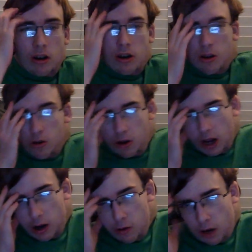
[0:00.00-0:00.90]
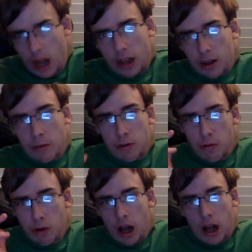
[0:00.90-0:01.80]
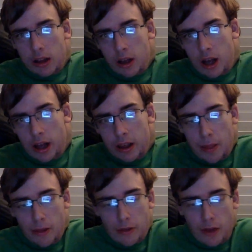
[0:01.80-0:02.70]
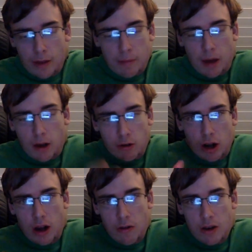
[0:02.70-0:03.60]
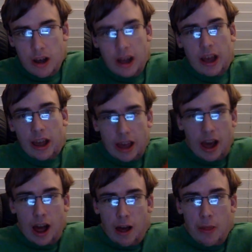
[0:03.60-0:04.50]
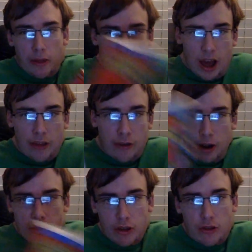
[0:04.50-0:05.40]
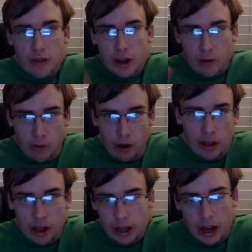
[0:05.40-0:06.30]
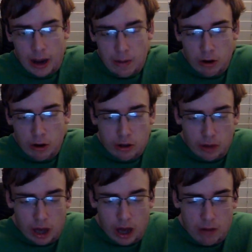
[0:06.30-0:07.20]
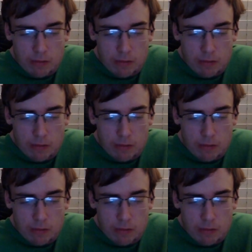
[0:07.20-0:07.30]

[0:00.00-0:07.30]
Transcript: Urakata, when Urakata is about to fight Bakudo, in the chapter I just finished reading like an hour or two ago,